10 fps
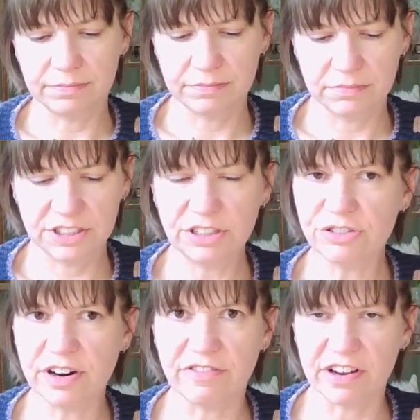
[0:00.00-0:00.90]
still
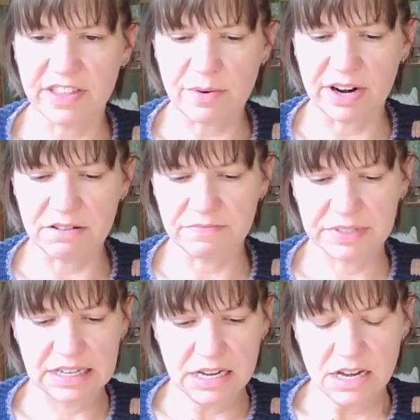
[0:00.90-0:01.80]
trying to figure that one out.
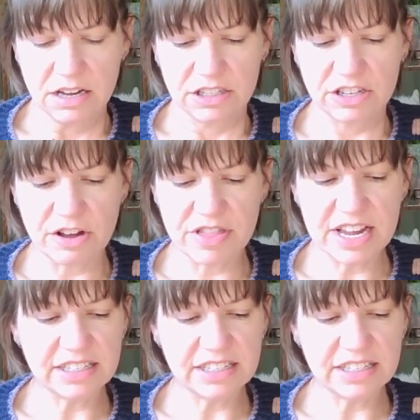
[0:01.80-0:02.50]
So this